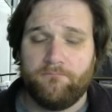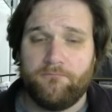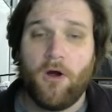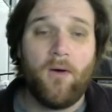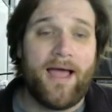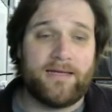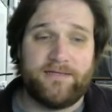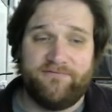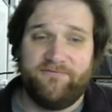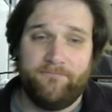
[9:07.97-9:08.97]

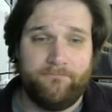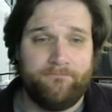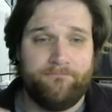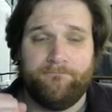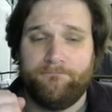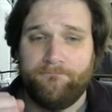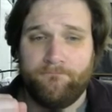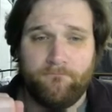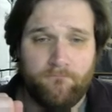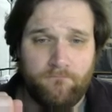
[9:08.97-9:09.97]
Proactive.
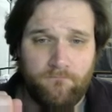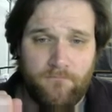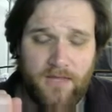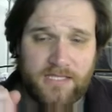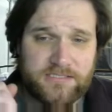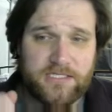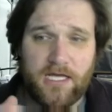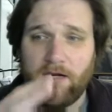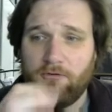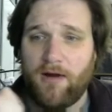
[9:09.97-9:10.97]
It's
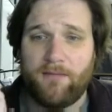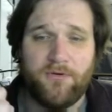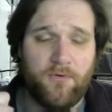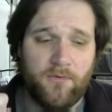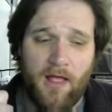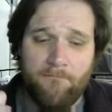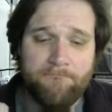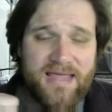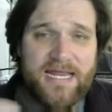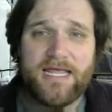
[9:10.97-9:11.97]
gonna grab you
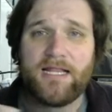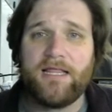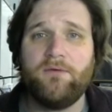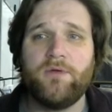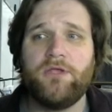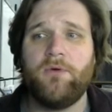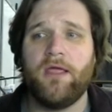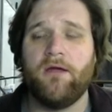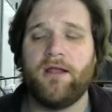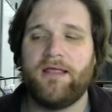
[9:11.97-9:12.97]
immediately when you
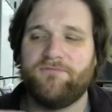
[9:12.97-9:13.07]
hear it.